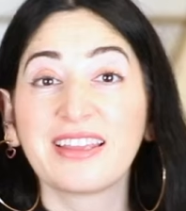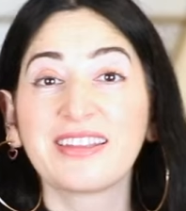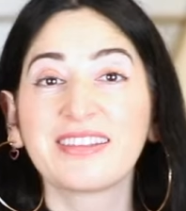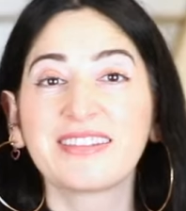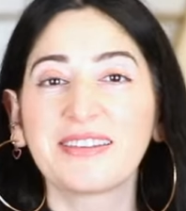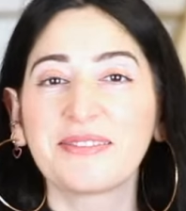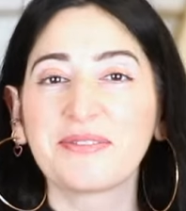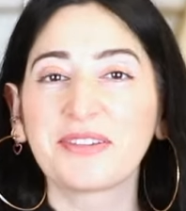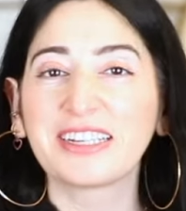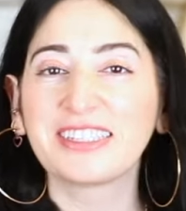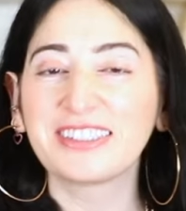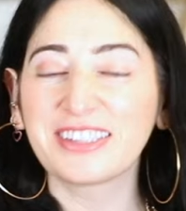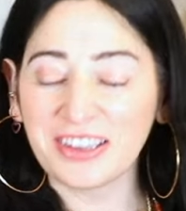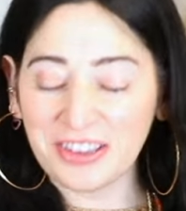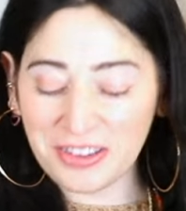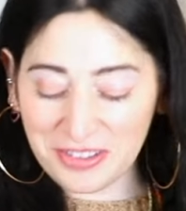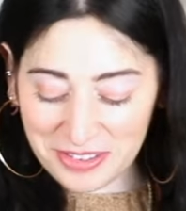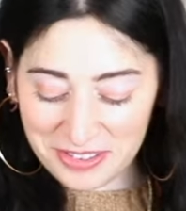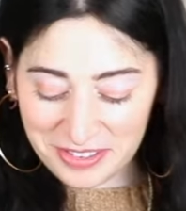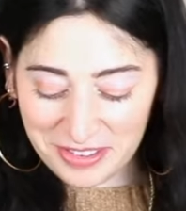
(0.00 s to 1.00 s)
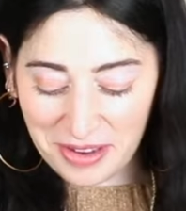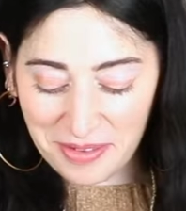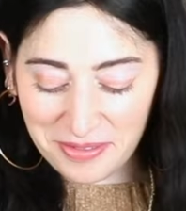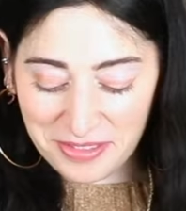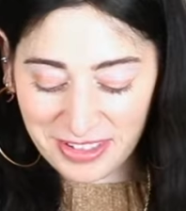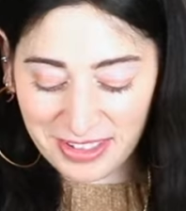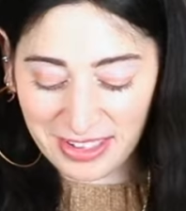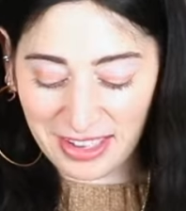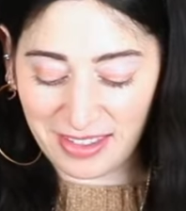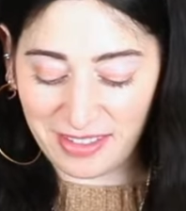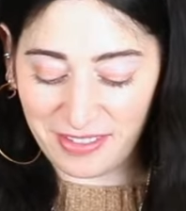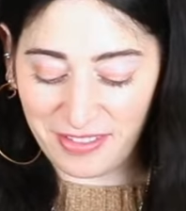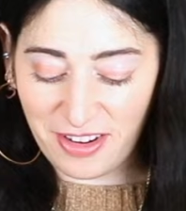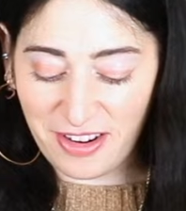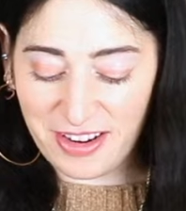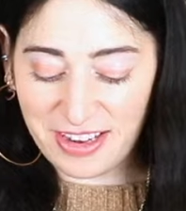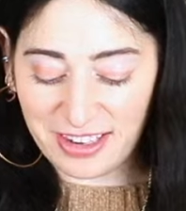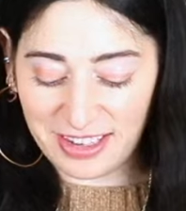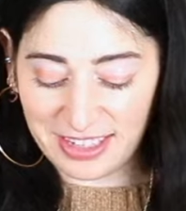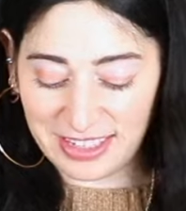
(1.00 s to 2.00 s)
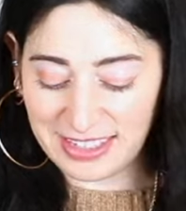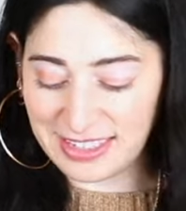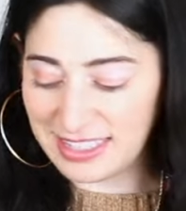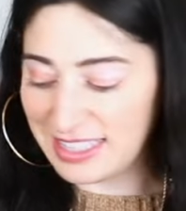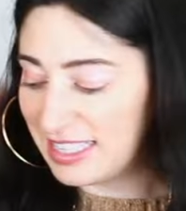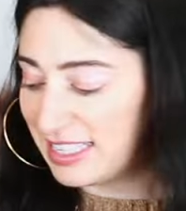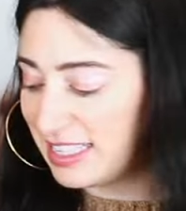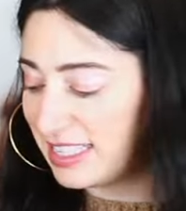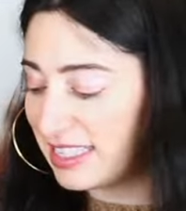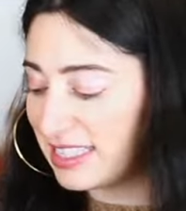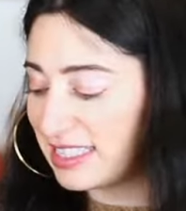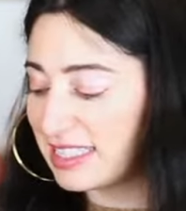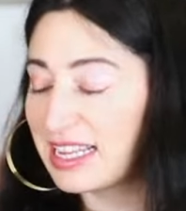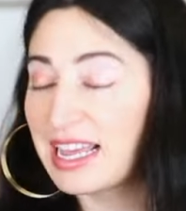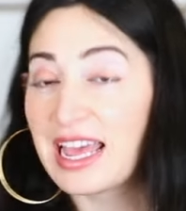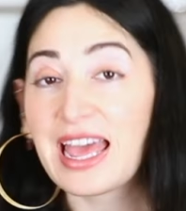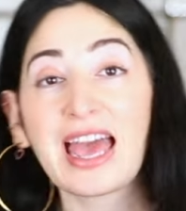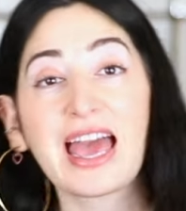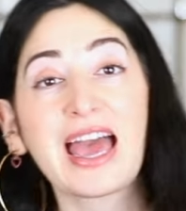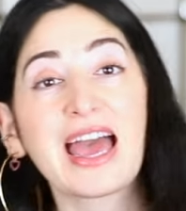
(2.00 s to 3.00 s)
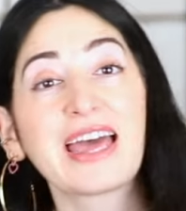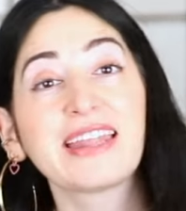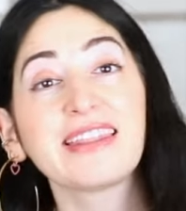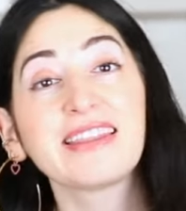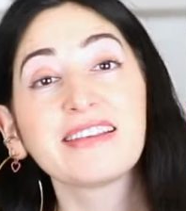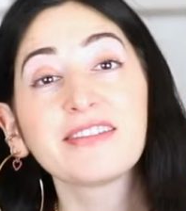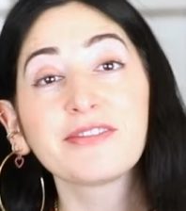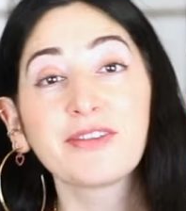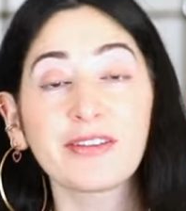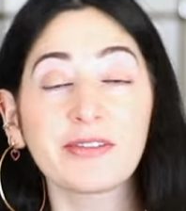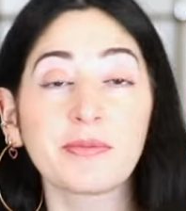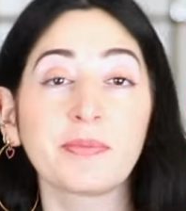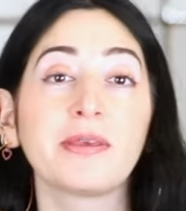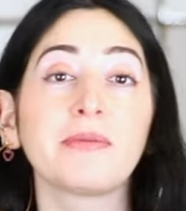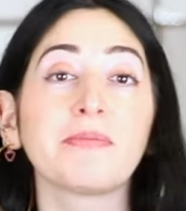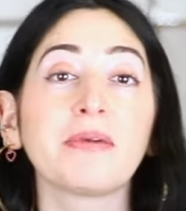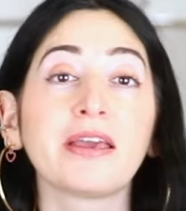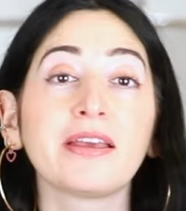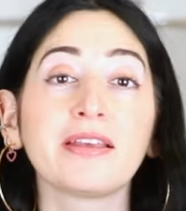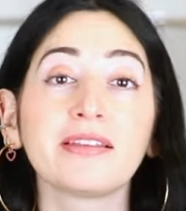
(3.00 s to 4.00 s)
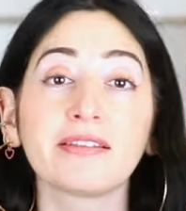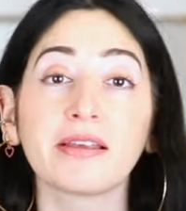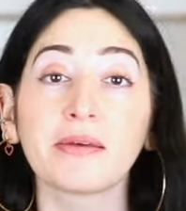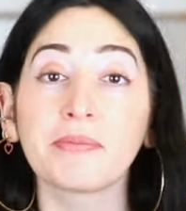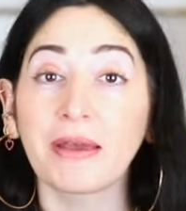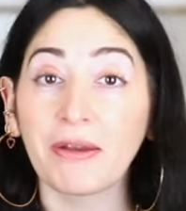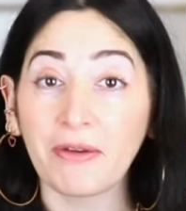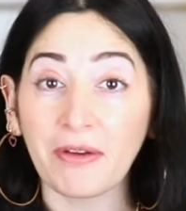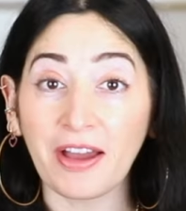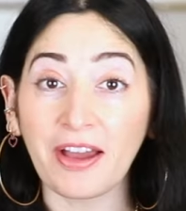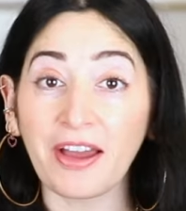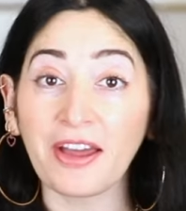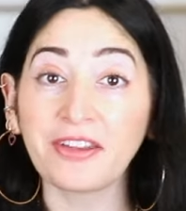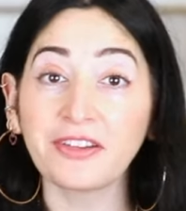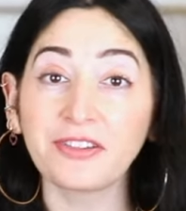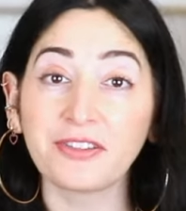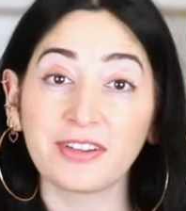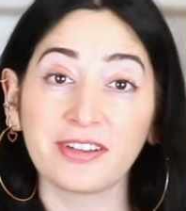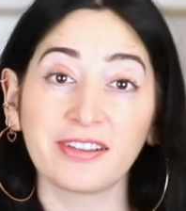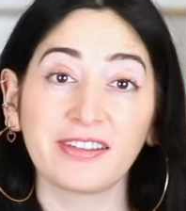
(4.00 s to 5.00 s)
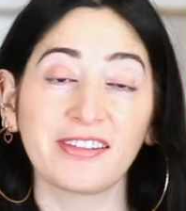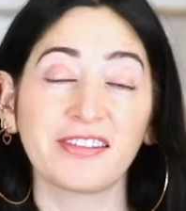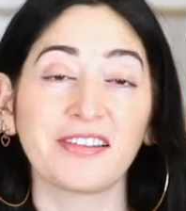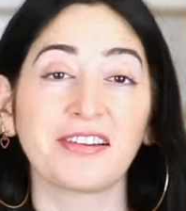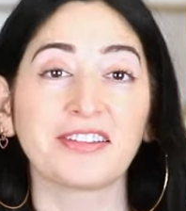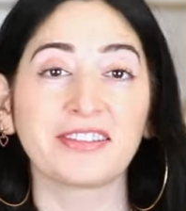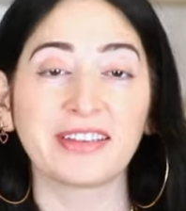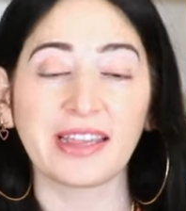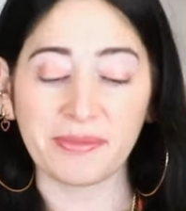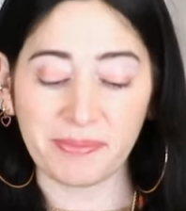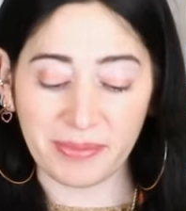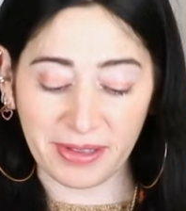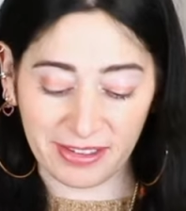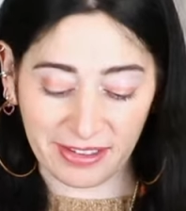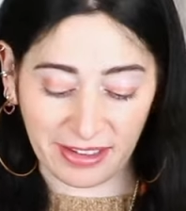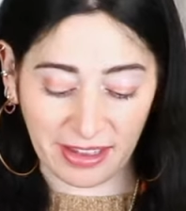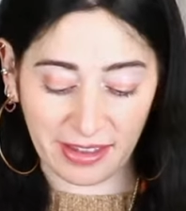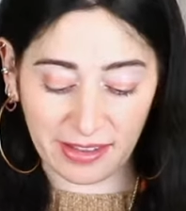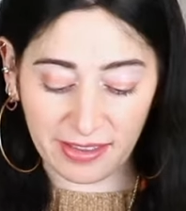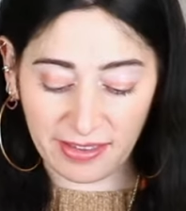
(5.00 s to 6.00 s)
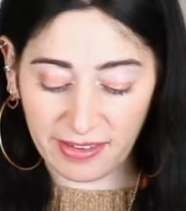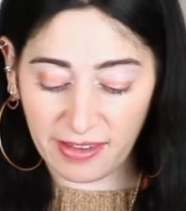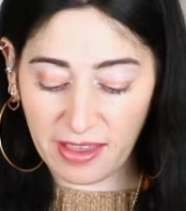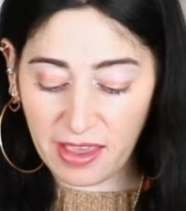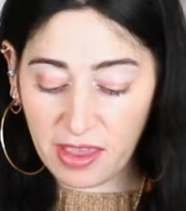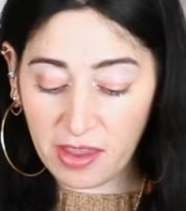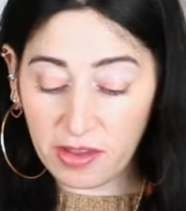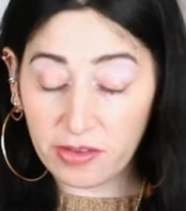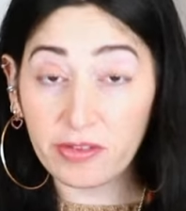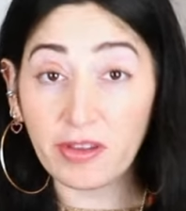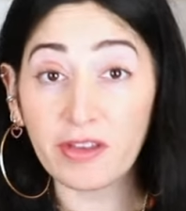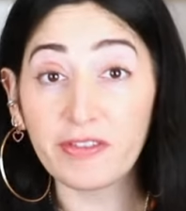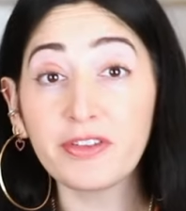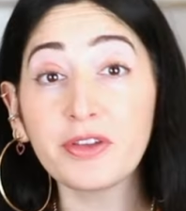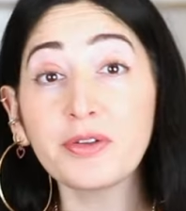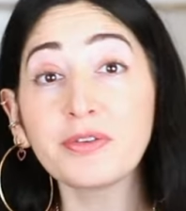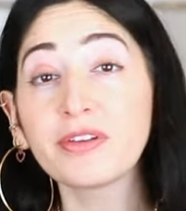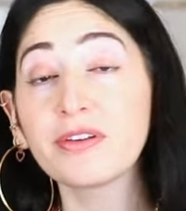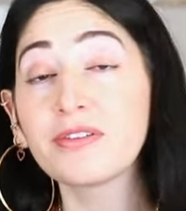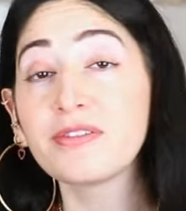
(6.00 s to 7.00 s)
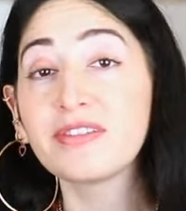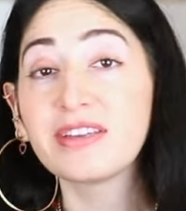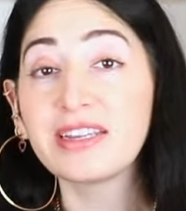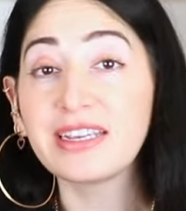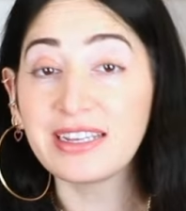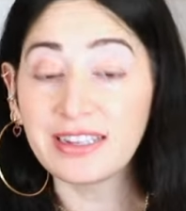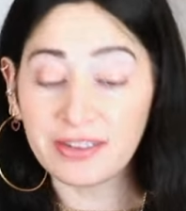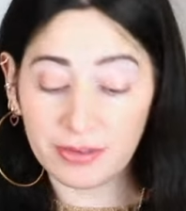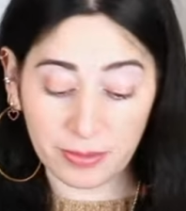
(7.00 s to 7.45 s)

So my dough has come together very nicely. And this recipe makes about 100 star-shaped biscuits. So if you don't need